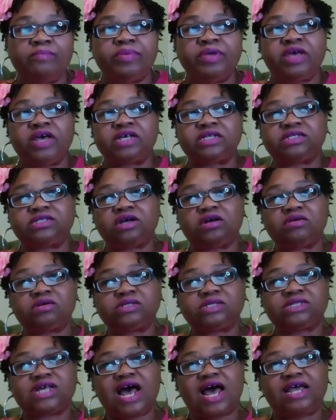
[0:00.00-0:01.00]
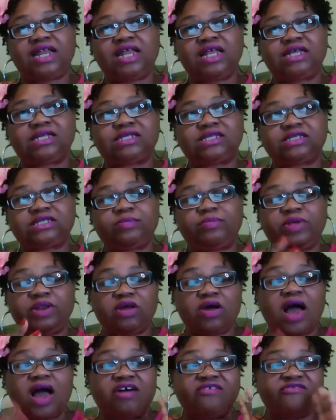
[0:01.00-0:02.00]
because those signings,
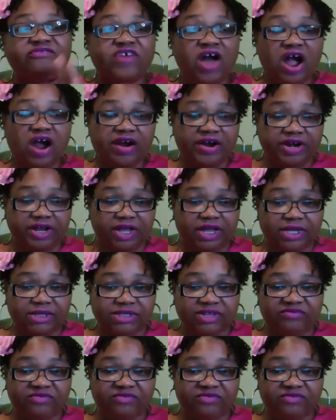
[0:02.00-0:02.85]
depending on how far it is,